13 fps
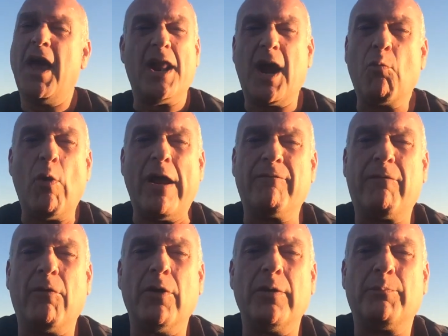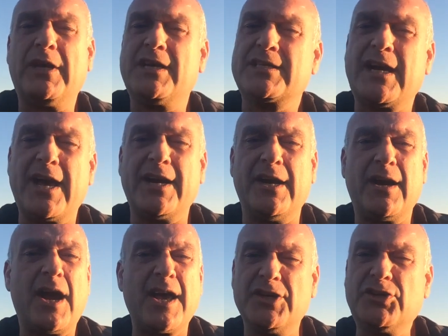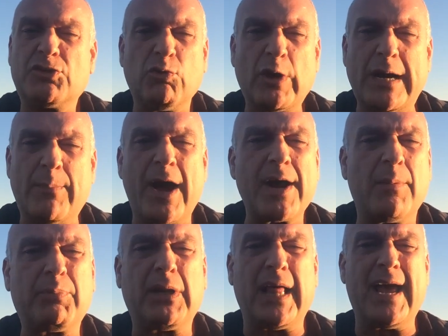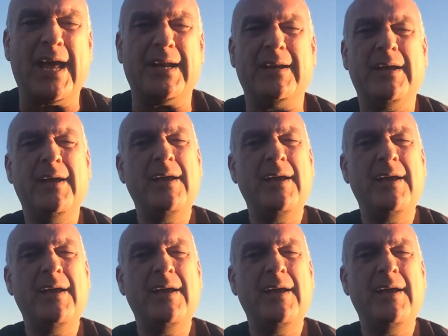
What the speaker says: and I went for it because I had a dream, I had a plan,